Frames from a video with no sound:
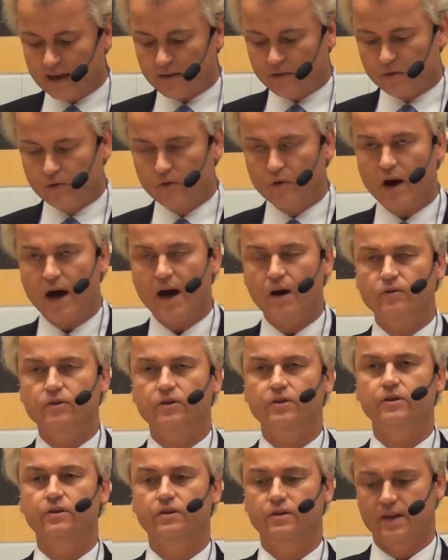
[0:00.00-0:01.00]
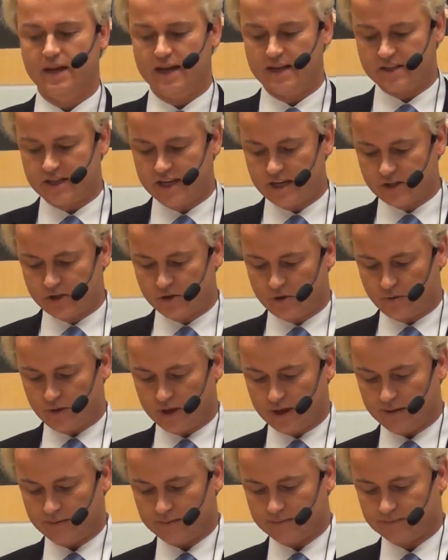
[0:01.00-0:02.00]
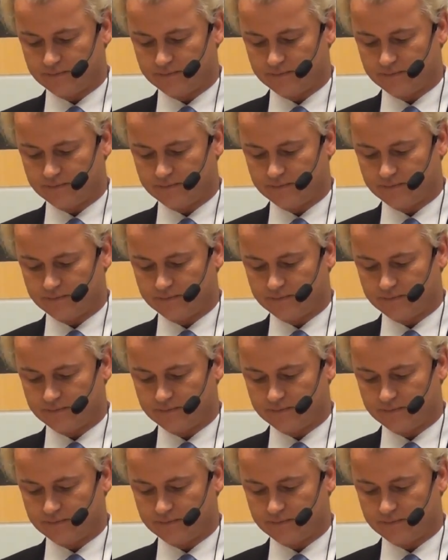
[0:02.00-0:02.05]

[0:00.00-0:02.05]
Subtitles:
throughout its history: